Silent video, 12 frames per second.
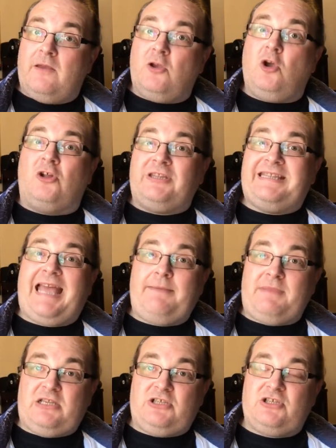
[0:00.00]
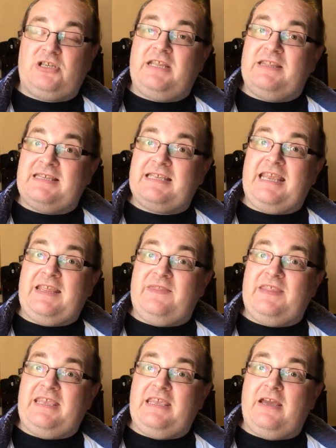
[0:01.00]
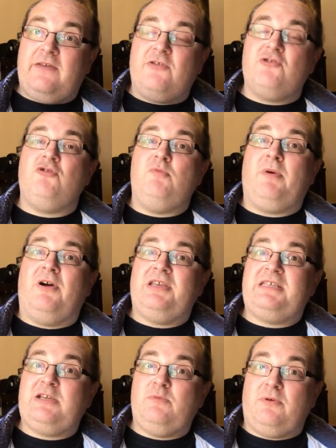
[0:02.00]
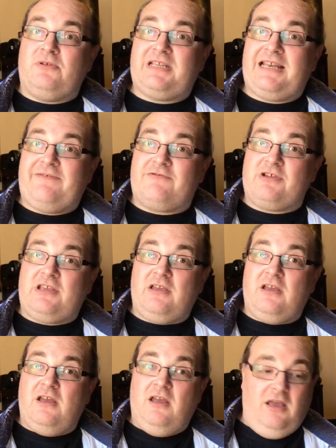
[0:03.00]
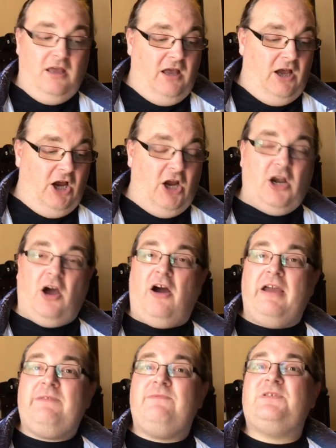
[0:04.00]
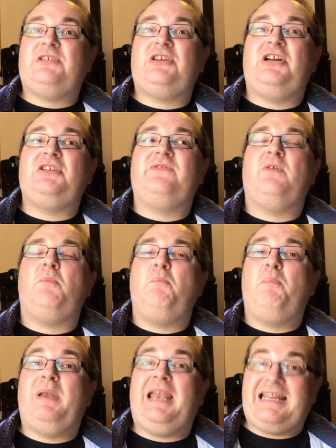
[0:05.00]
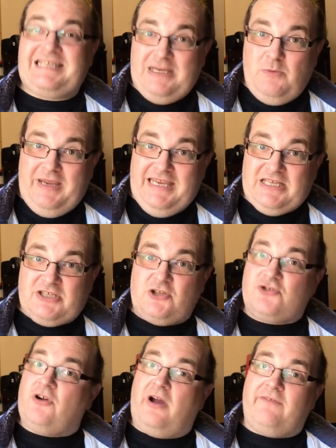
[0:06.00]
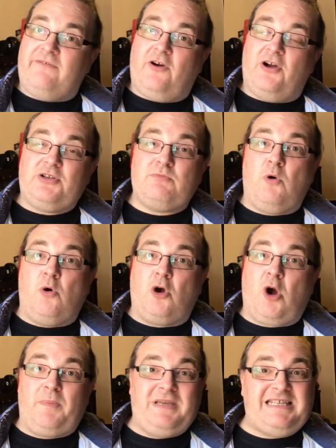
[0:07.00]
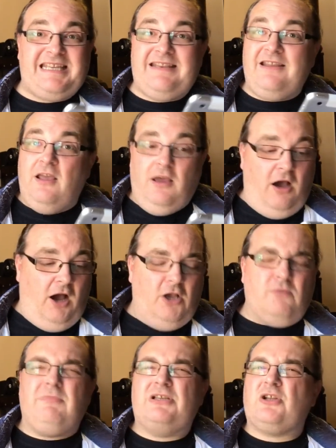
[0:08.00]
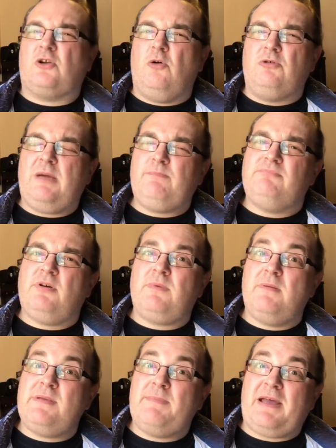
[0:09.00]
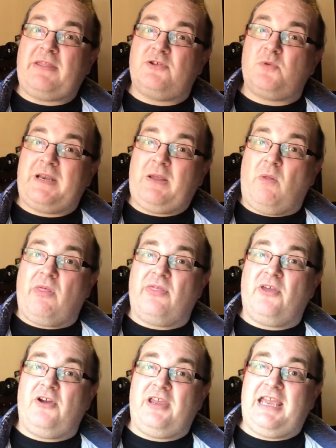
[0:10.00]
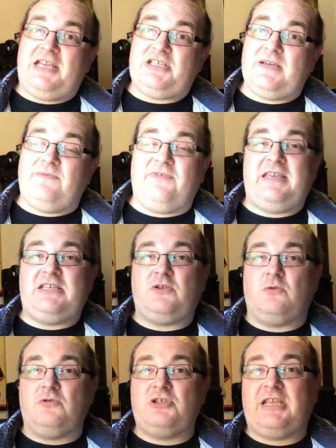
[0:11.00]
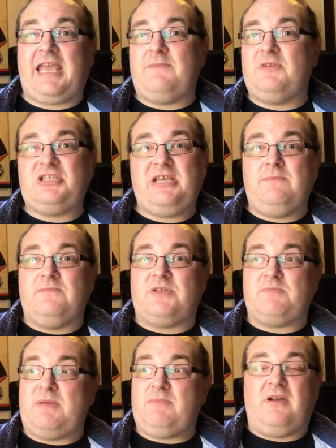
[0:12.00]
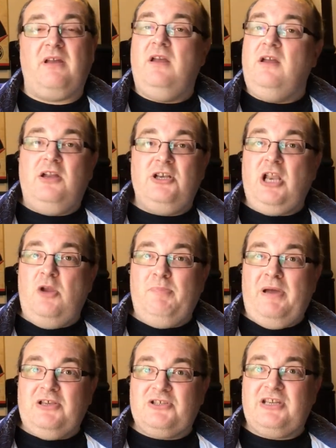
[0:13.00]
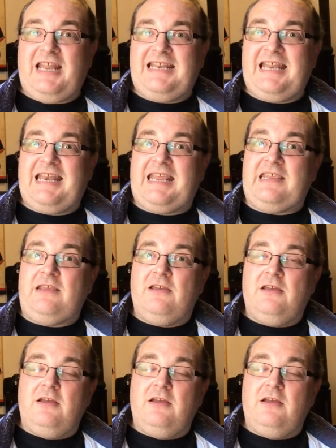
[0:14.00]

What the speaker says: got damaged in the group buy steelbook delivery. And I searched for bloody weeks to try and find more copies in. I must have called up probably about 20 or 30 HMV stores to get them to ship them to me, but no bastard had any.